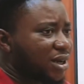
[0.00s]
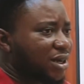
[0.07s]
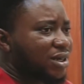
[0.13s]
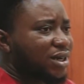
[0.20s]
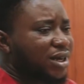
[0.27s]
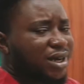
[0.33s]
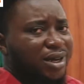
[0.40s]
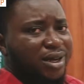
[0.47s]

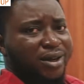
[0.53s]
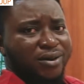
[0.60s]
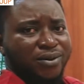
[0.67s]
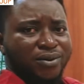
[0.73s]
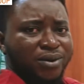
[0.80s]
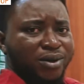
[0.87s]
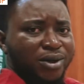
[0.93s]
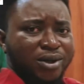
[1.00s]
And
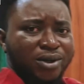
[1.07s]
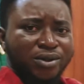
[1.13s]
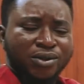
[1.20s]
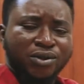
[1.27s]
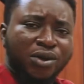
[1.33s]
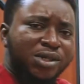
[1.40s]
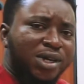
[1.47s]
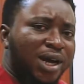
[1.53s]
we
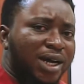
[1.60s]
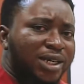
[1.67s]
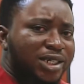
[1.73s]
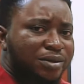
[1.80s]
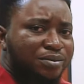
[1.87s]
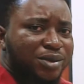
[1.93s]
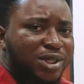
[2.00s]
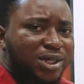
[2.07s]
just had
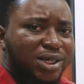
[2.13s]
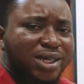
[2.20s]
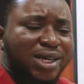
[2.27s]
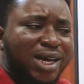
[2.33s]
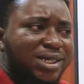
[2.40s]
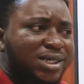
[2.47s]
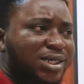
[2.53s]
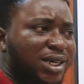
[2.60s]
him. He
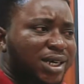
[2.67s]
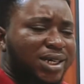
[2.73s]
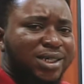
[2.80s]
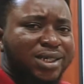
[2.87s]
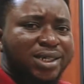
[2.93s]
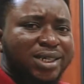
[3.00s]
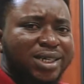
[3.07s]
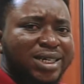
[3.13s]
has
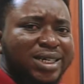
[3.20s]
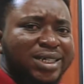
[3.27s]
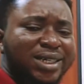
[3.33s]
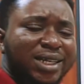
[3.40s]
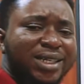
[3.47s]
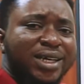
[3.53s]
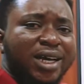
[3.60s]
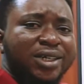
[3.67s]
said
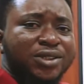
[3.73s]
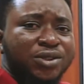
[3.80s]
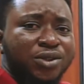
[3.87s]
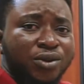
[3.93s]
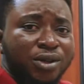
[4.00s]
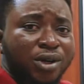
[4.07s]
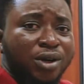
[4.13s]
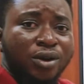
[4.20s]
that he has
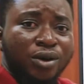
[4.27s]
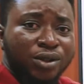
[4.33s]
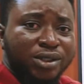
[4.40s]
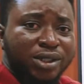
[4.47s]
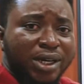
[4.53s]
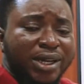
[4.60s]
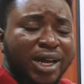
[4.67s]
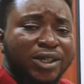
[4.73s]
done a lot.
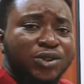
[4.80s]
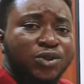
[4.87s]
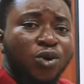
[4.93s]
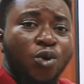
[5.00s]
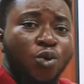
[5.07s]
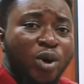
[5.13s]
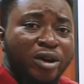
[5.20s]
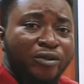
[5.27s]
He has
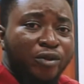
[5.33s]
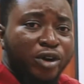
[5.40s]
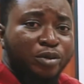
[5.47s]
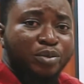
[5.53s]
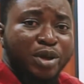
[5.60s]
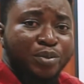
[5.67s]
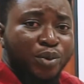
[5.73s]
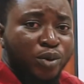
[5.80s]
done well for
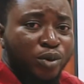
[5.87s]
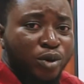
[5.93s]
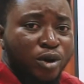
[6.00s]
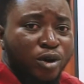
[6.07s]
the people